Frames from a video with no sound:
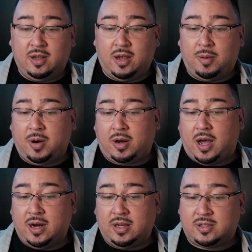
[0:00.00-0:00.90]

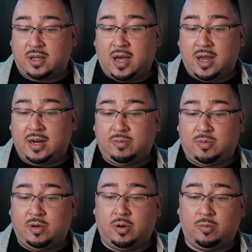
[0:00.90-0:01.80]
Americana is a guy that,
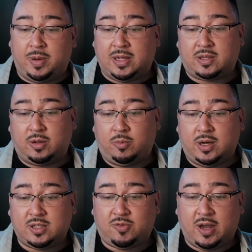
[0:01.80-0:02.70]
basically when
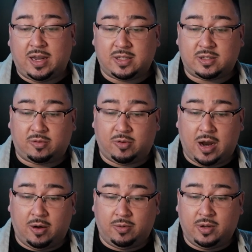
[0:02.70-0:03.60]
this fight hits the
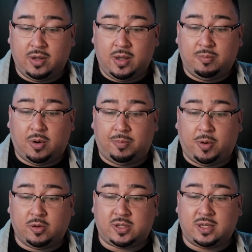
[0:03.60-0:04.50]
ground,
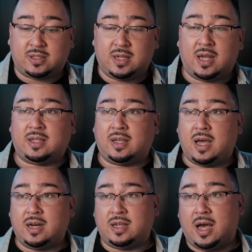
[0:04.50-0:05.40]
Barbosa is not the
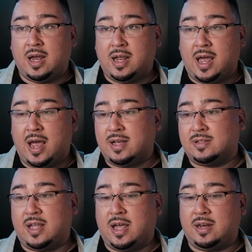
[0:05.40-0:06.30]
kind of guy that
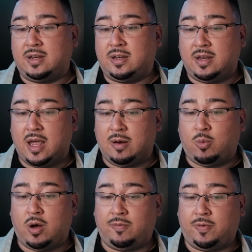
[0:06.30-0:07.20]
has that
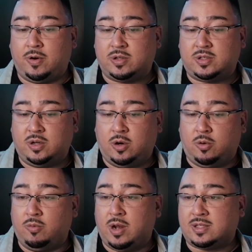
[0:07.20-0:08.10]
well-versed,
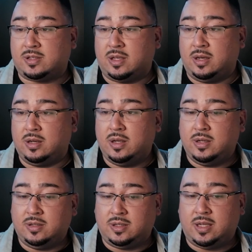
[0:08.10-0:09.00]
wrestling
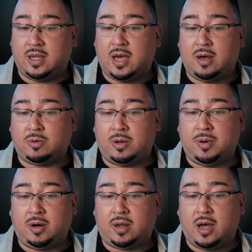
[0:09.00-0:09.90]
to take out
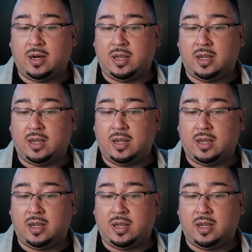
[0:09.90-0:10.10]
Americana.